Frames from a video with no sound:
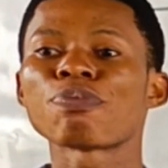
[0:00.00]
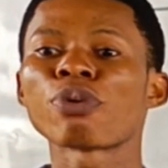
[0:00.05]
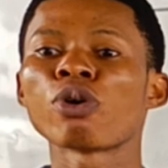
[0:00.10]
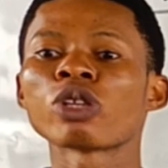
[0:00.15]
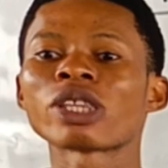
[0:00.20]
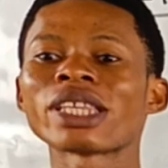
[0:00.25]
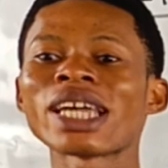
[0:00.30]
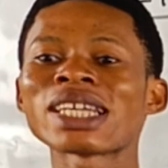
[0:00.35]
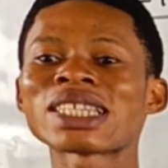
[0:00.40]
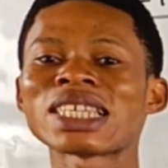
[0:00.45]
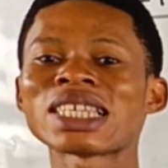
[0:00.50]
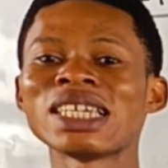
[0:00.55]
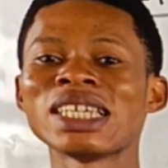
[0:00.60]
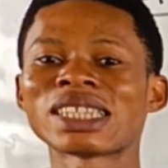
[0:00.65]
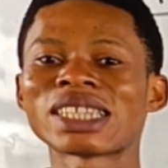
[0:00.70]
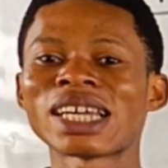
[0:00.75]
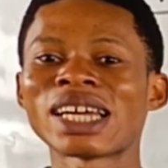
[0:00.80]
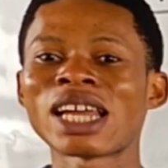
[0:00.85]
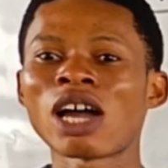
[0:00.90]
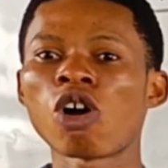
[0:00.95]
protect
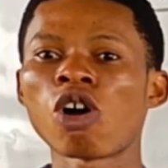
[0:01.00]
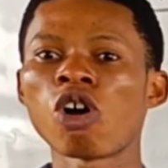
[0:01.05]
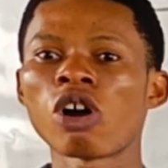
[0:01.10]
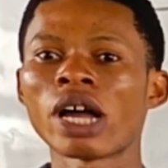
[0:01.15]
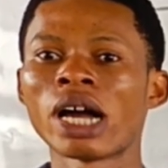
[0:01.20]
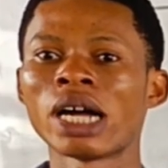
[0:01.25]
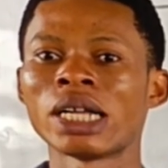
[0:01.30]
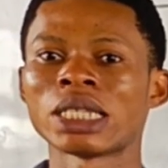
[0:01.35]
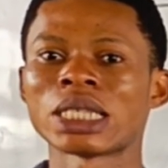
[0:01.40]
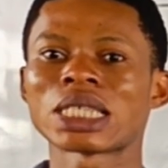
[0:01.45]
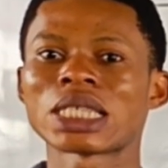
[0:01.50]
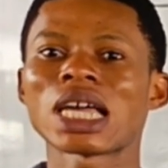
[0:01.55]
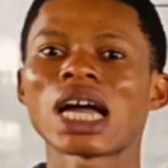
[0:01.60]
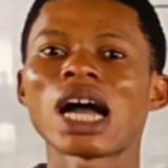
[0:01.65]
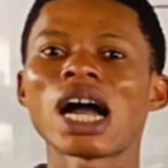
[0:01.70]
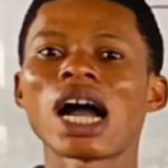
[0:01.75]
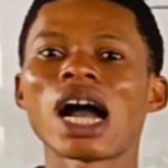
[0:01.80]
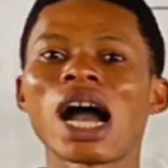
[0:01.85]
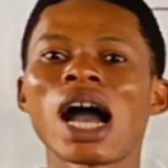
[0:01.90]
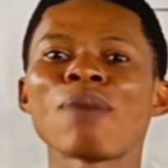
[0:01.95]
internal organs.
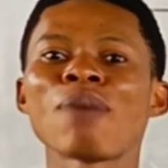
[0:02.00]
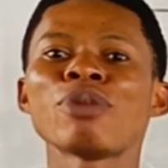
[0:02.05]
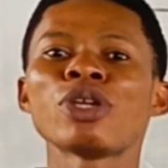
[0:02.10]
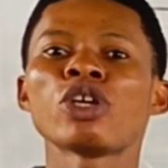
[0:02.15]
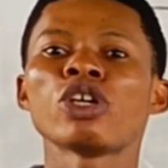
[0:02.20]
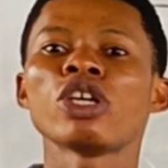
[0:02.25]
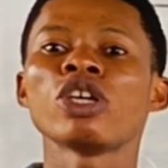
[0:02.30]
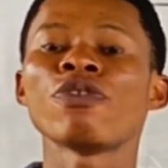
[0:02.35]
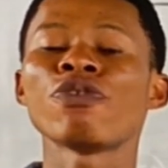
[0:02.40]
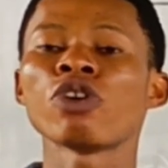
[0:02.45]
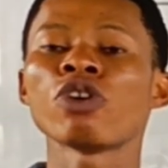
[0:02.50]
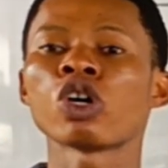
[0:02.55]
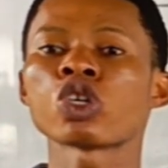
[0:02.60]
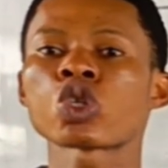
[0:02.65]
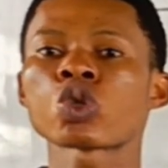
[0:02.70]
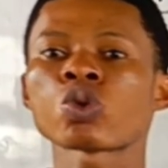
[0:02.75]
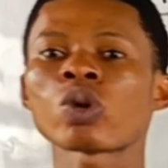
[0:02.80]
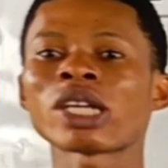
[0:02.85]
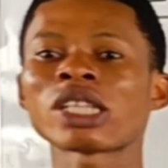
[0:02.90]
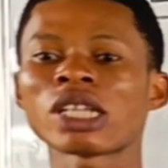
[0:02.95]
I mean, if you're
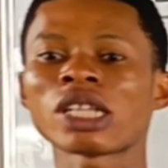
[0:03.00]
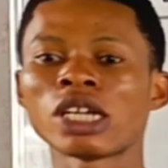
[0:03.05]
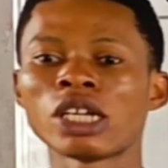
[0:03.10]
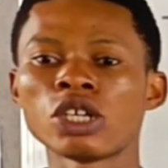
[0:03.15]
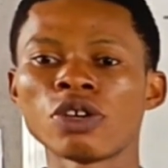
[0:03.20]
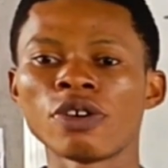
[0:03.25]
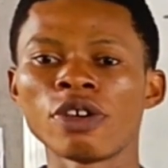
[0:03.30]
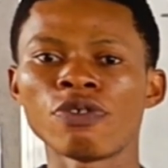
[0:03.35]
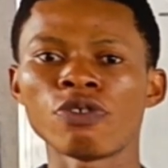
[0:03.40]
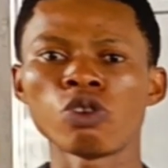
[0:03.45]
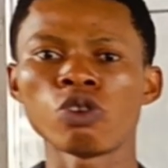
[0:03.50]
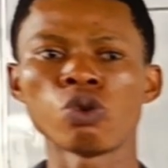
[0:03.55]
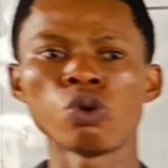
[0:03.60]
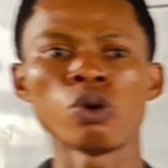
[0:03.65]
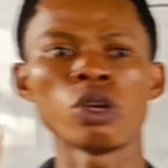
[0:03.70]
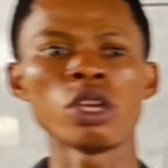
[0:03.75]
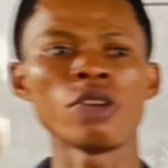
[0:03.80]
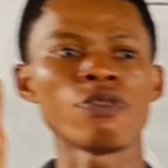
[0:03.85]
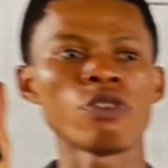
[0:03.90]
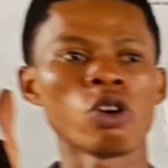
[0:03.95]
swat, eh, if
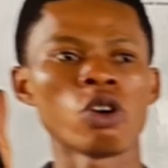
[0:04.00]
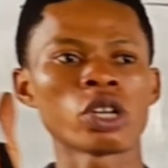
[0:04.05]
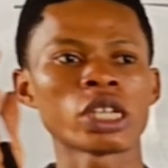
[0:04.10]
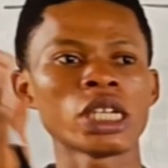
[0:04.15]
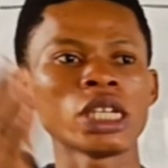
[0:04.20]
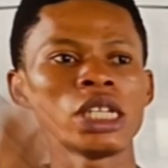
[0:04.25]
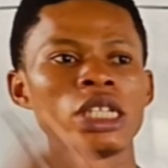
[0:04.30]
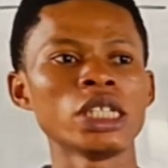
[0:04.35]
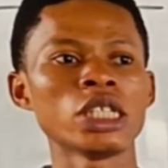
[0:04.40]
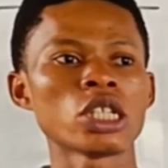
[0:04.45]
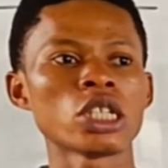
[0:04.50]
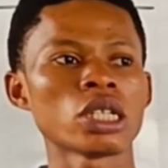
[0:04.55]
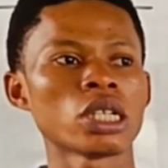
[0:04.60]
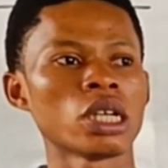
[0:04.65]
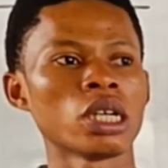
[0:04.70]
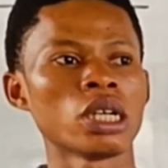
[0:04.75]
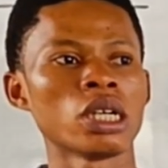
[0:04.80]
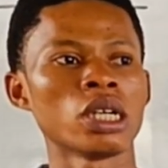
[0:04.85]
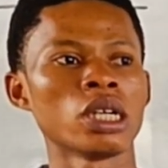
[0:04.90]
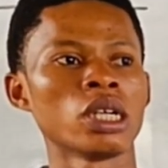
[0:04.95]
you if you're
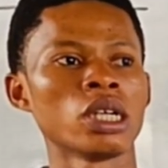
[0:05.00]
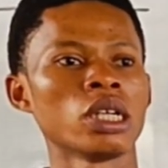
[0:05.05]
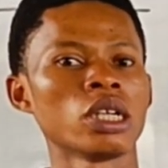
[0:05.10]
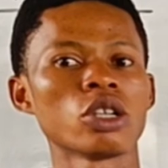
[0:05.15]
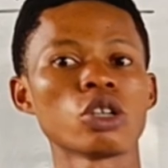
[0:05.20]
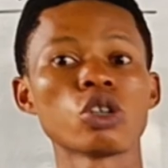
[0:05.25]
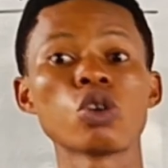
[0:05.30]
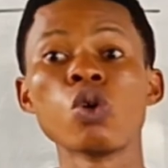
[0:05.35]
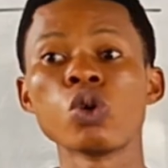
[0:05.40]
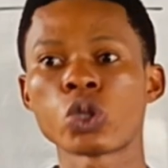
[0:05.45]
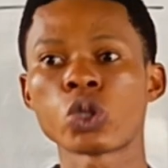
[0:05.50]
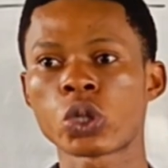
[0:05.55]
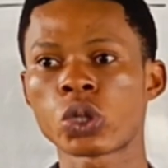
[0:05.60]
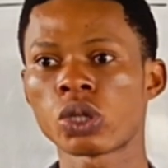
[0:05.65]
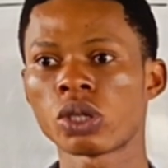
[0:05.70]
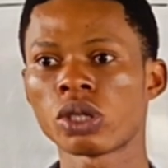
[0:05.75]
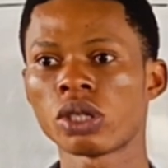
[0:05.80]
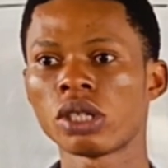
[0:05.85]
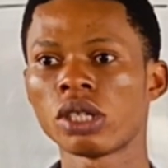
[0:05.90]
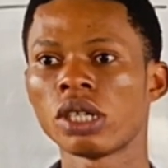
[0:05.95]
killing uh,
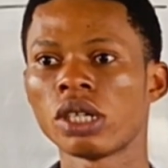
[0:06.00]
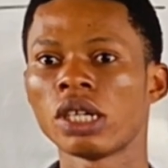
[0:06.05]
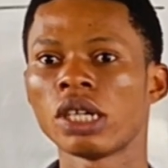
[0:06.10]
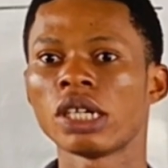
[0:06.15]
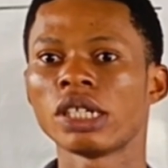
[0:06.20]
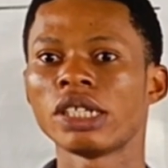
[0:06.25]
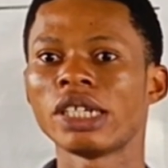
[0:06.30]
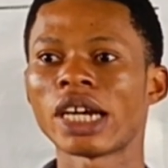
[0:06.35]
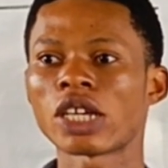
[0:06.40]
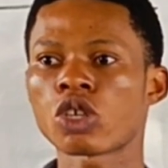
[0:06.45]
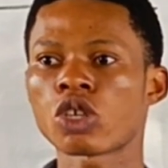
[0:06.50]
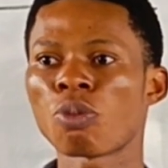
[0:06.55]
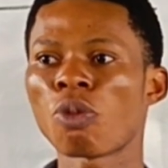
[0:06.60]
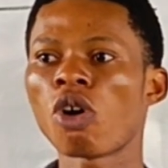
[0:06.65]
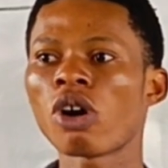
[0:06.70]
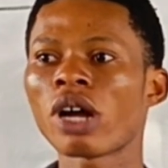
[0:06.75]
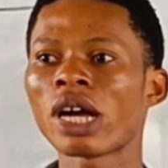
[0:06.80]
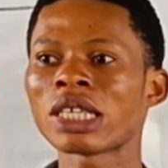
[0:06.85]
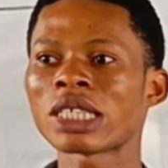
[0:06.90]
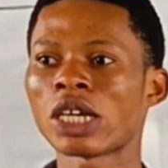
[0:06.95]
goats, there are some
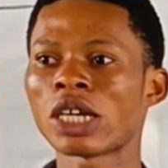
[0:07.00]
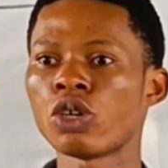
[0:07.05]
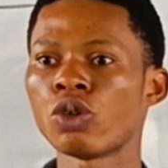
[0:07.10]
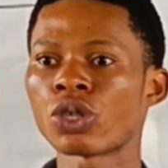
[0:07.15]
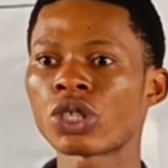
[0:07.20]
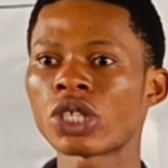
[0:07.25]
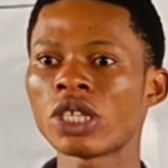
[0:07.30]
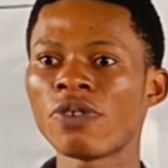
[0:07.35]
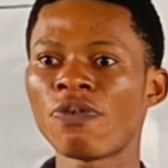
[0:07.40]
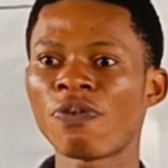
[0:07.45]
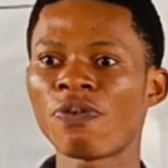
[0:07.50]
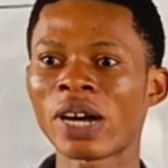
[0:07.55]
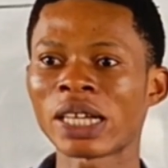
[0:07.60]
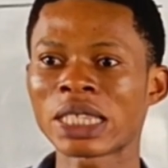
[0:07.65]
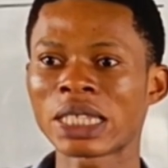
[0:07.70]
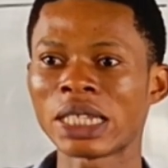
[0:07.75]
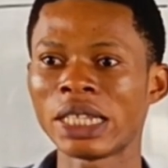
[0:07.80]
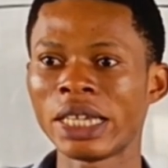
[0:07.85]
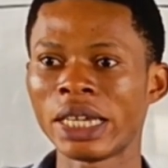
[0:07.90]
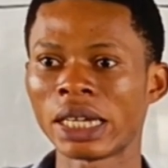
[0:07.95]
organs that you see
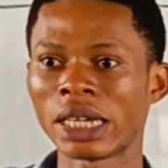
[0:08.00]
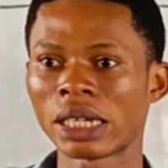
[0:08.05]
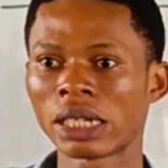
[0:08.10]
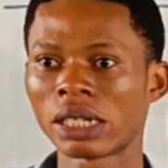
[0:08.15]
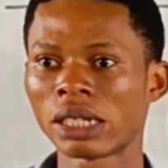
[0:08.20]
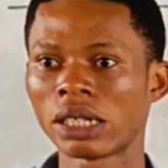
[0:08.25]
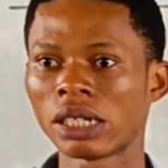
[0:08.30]
fat layer.